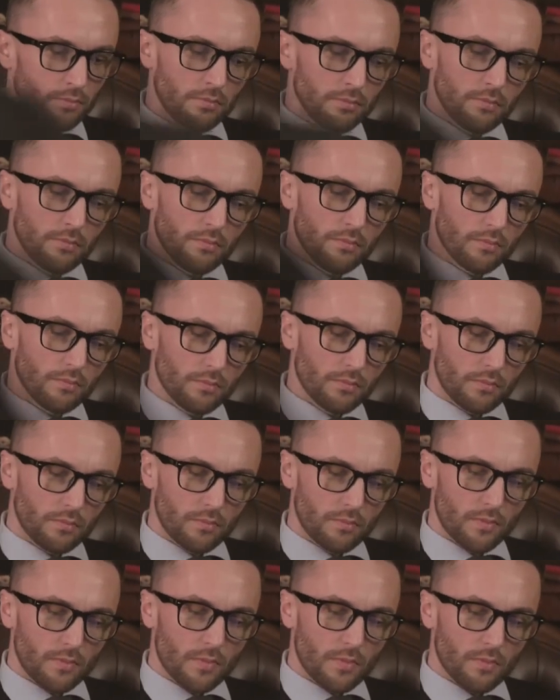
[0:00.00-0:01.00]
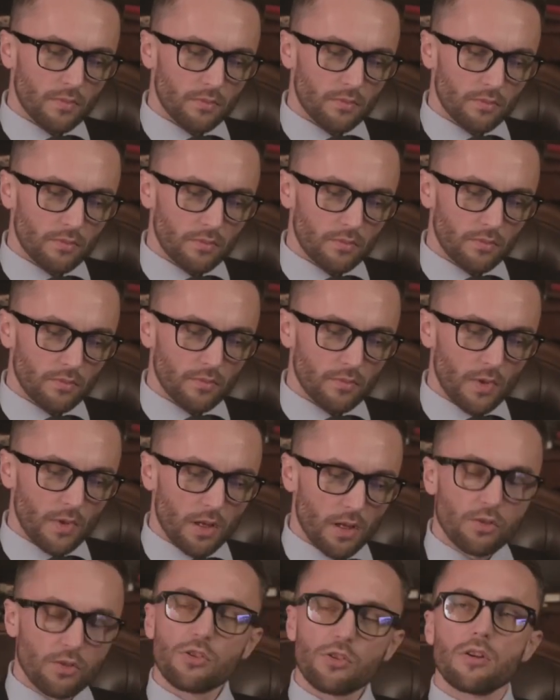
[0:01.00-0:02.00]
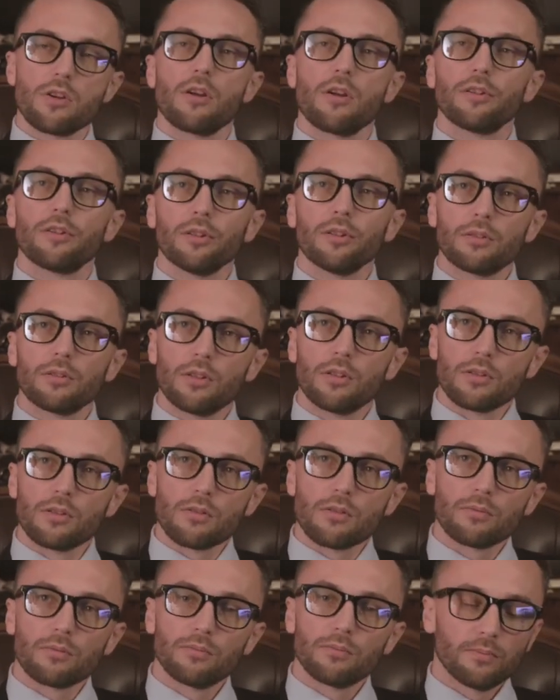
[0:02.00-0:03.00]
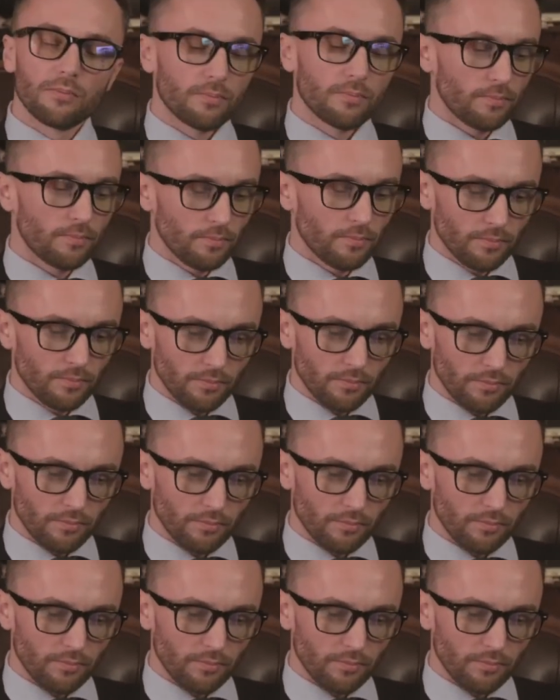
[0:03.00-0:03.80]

to get an overview of the case itself,